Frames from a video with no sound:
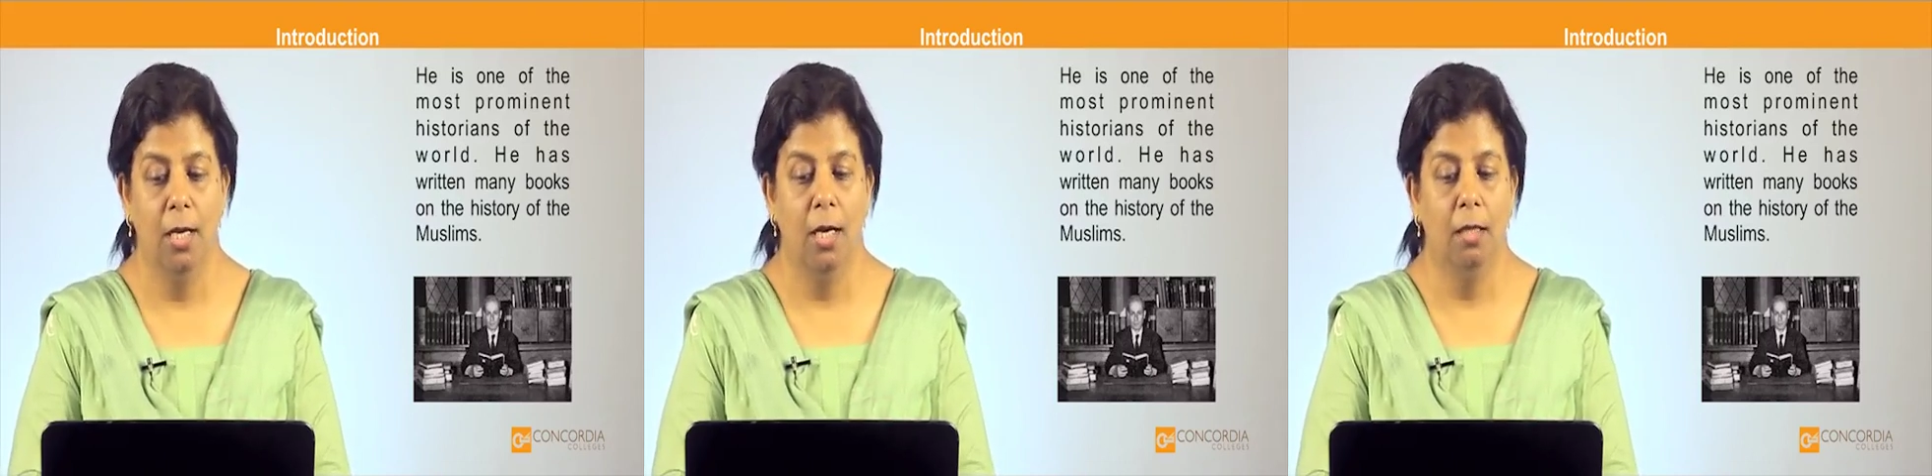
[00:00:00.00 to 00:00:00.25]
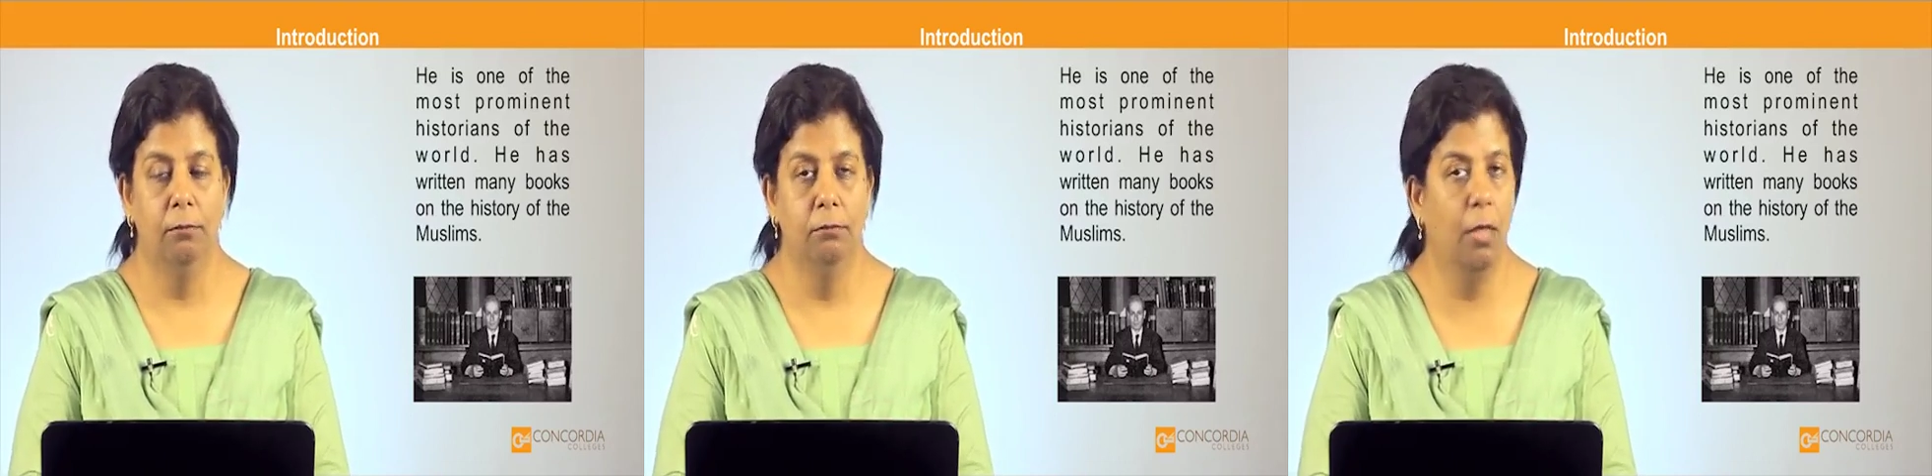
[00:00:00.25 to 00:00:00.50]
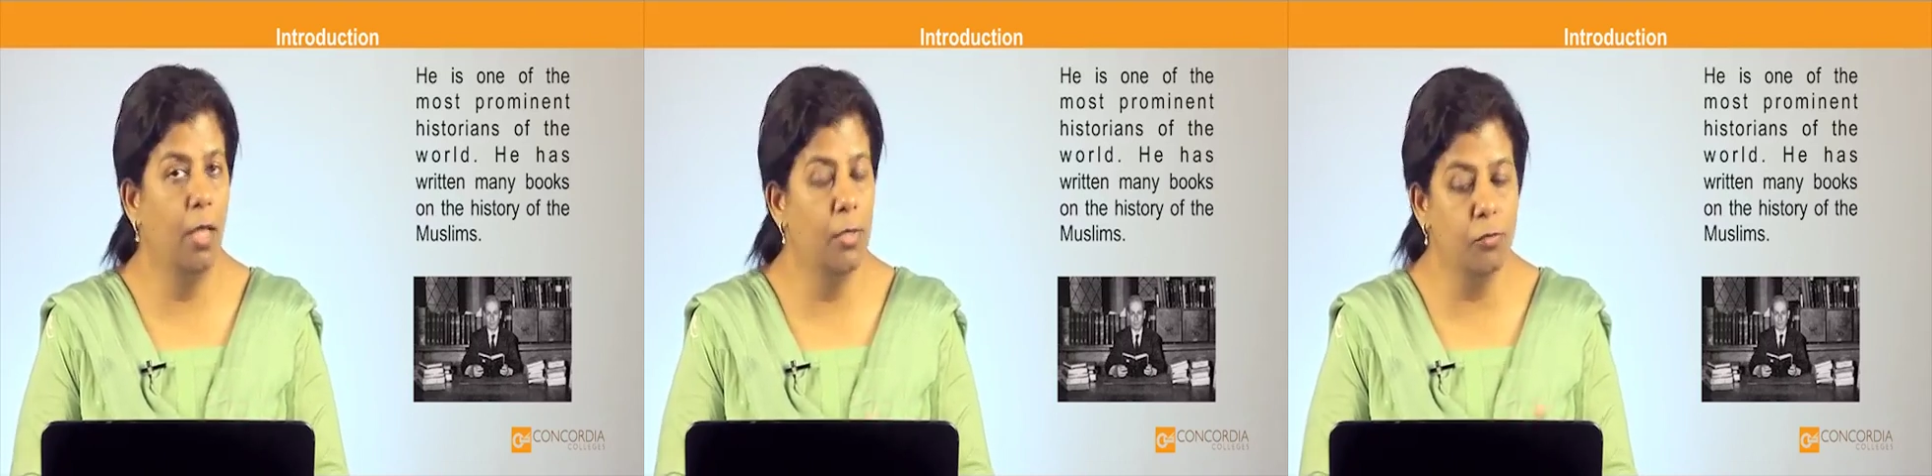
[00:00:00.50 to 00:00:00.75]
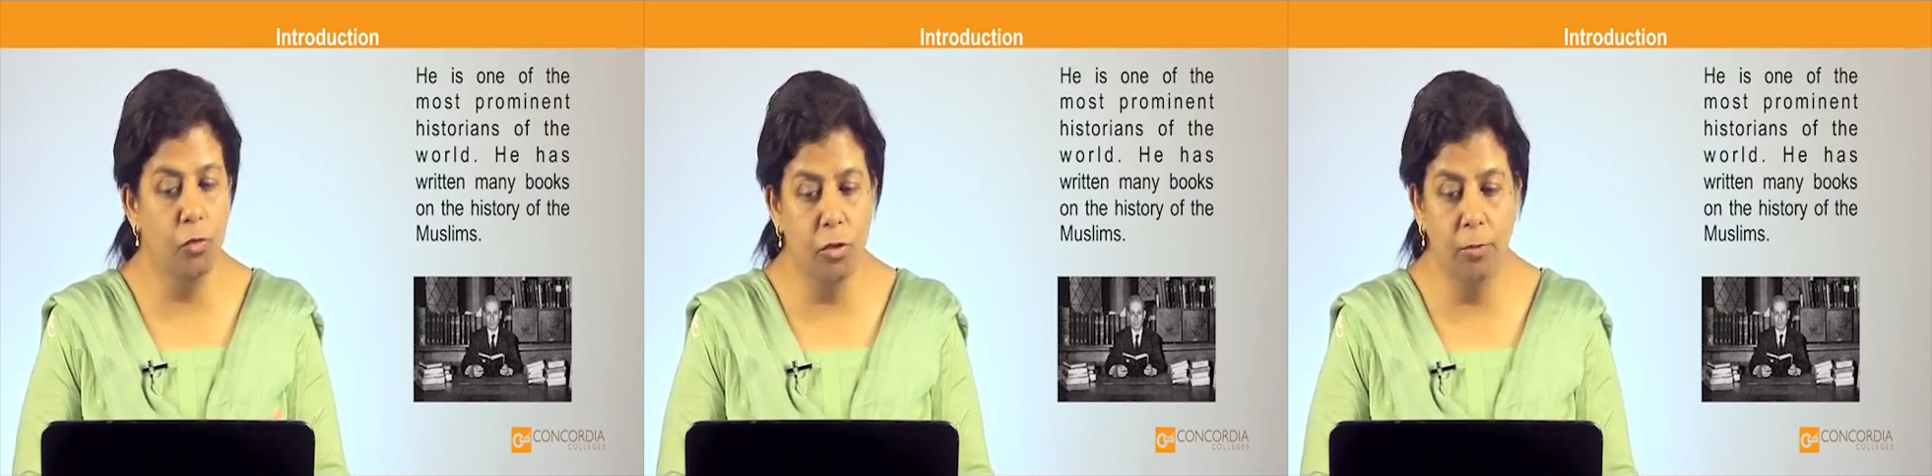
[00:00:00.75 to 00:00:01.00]
Um, he has
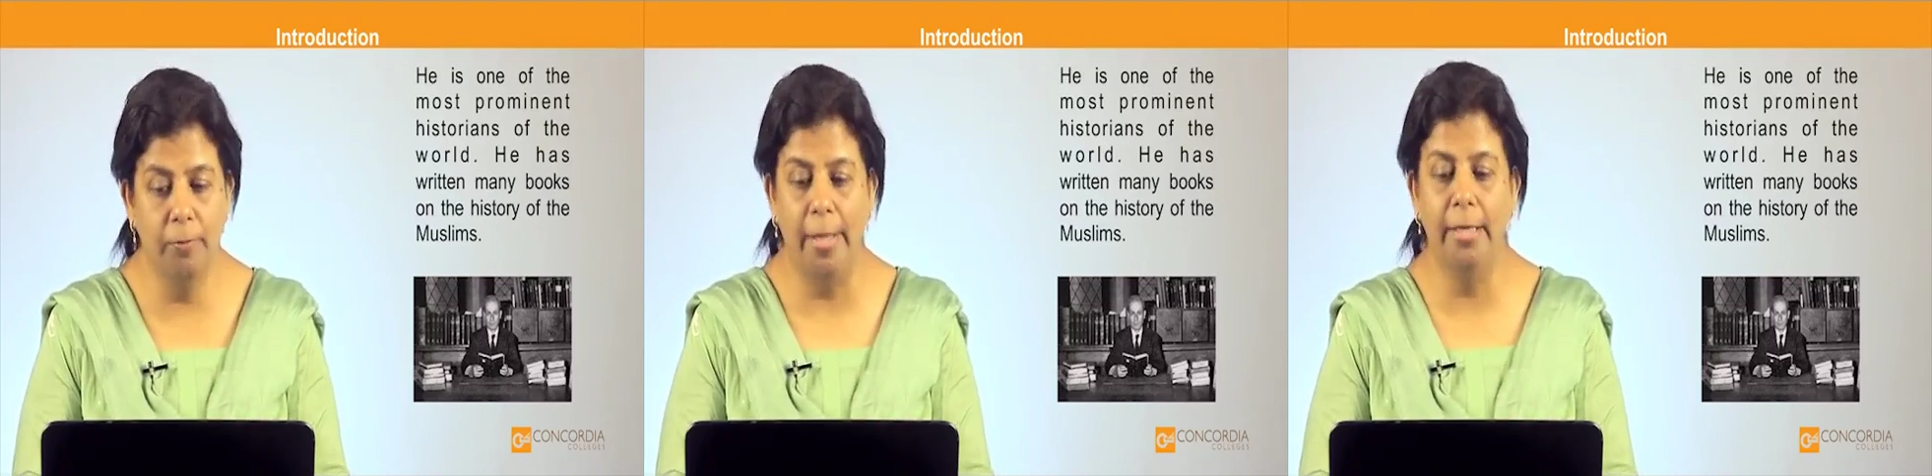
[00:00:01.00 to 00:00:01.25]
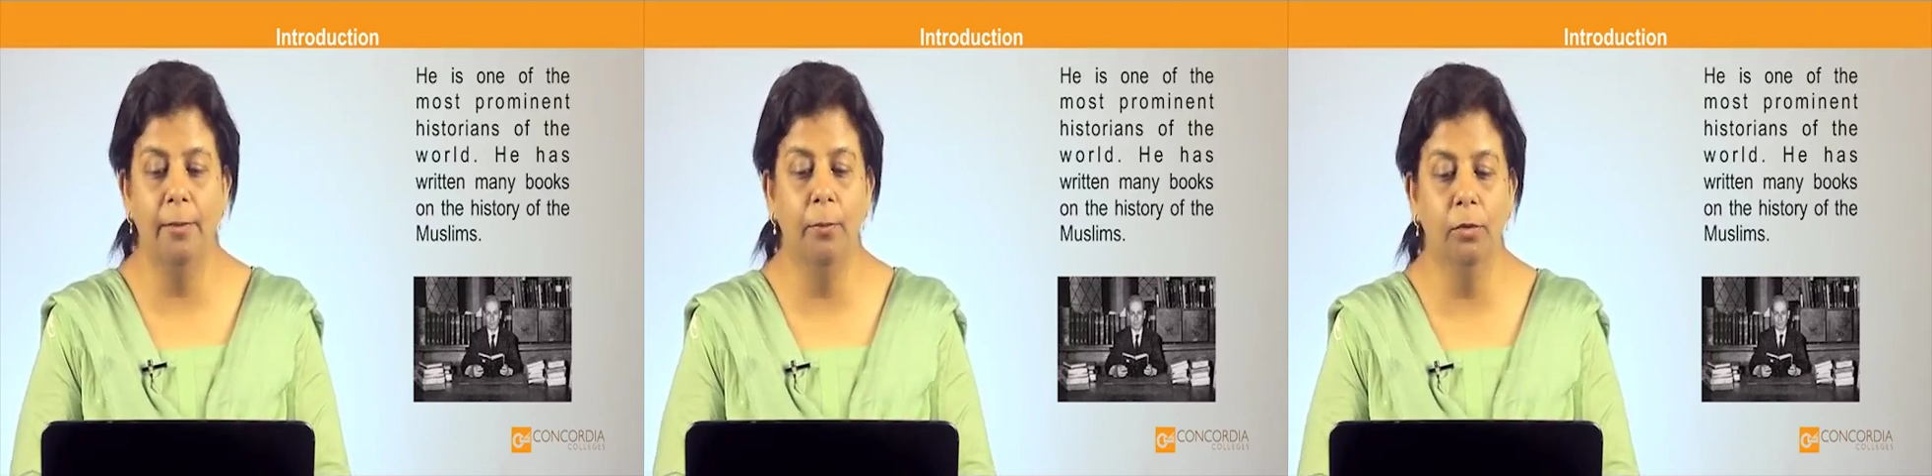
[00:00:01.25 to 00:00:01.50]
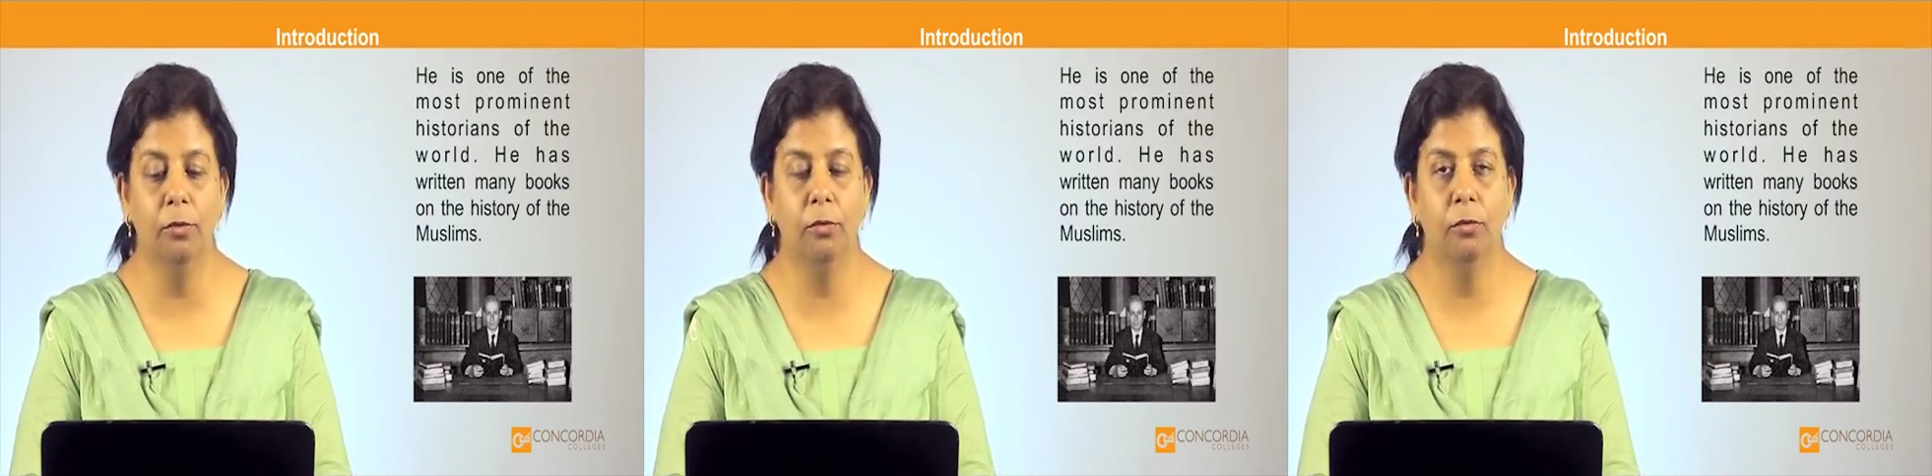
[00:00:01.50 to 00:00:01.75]
written many books